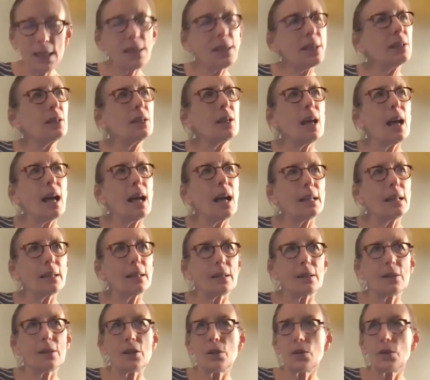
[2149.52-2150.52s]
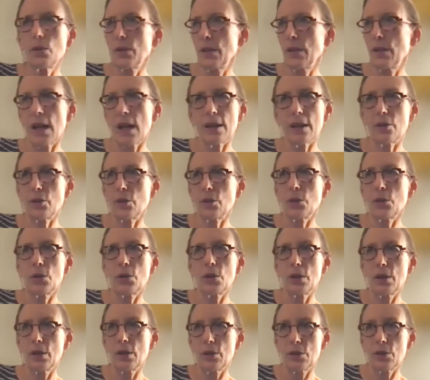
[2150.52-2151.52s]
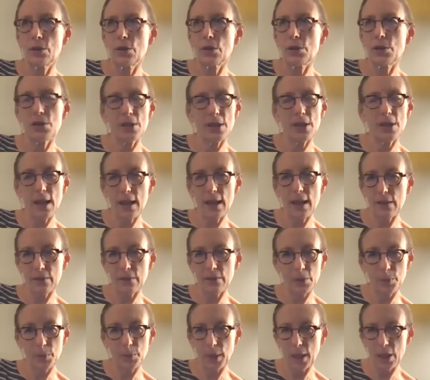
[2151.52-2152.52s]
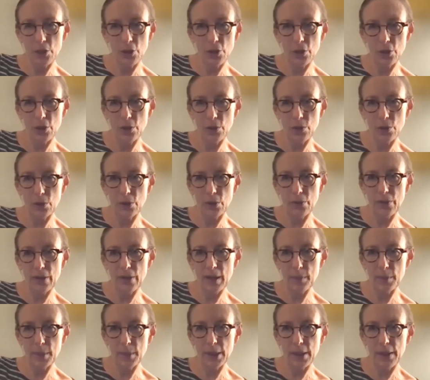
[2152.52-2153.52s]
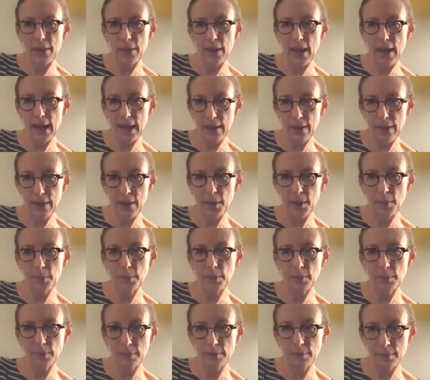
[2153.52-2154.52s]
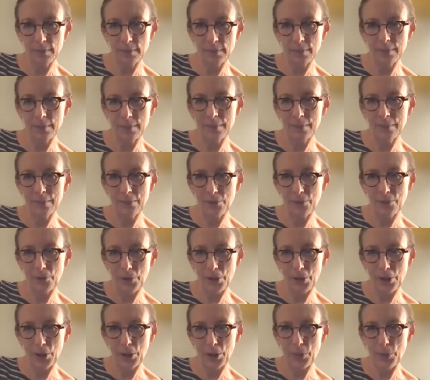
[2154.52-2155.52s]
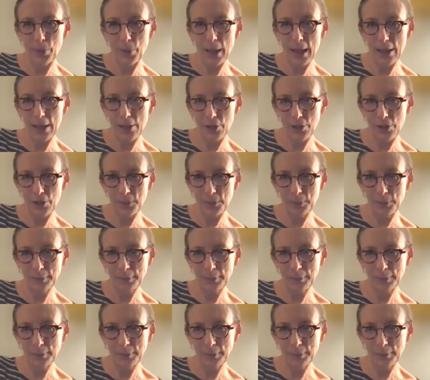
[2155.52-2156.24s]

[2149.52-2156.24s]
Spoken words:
a lot to a doctor or a nurse to have a patient or a family thank them for their compassion.